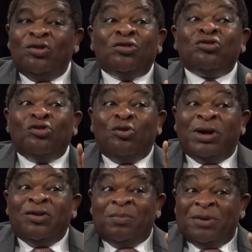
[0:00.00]
not
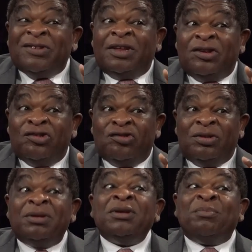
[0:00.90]
token
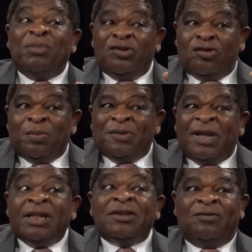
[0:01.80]
representation, but
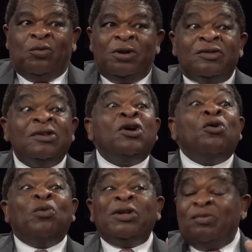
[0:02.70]
substantive ones,
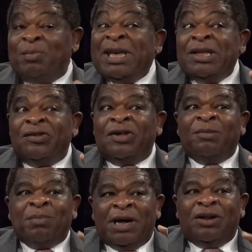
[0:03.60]
which means
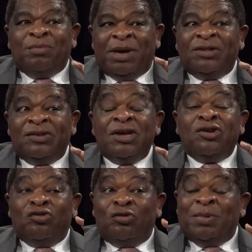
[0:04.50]
that Parliament
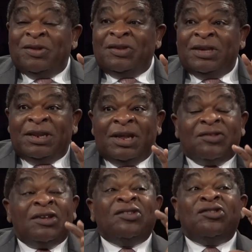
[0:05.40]
should be seen
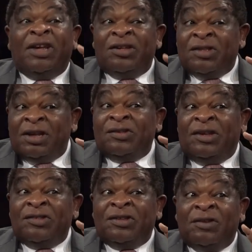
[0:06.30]
as a
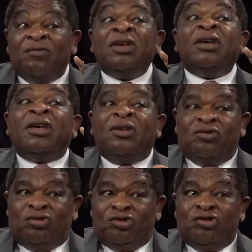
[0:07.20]
gender-sensitive
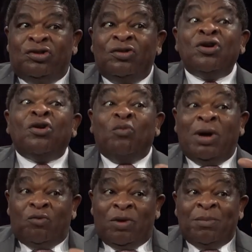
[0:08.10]
institution
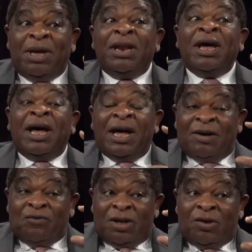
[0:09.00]
where women
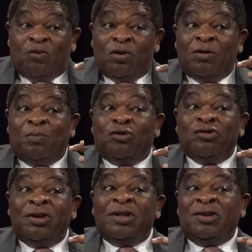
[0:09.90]
have equal
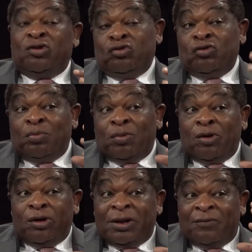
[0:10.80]
opportunity to
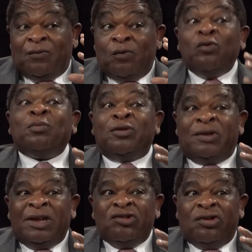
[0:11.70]
deploy their full
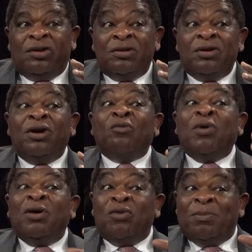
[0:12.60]
potential,
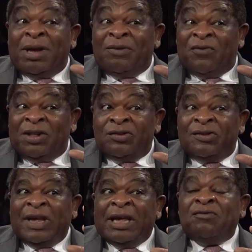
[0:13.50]
where women feel
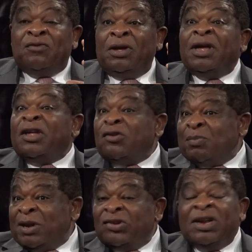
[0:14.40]
safe,
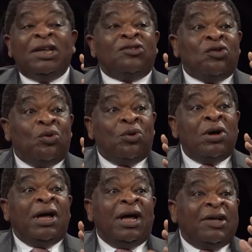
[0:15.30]
especially so
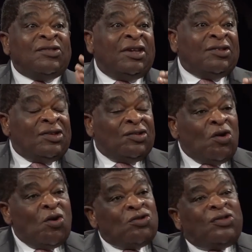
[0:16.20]
as there's
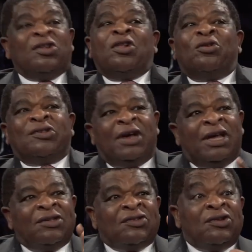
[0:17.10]
this onslaught
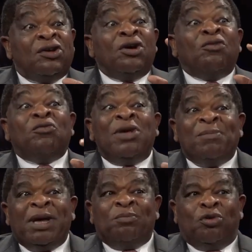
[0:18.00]
against
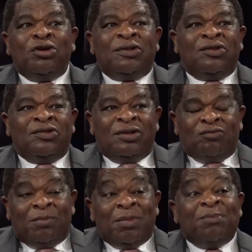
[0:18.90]
women
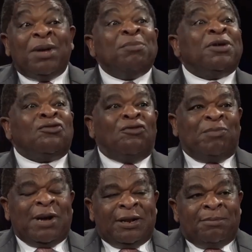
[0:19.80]
politicians, women members of
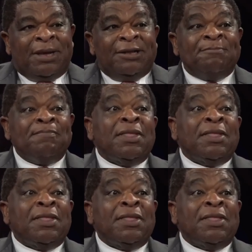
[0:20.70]
Parliament,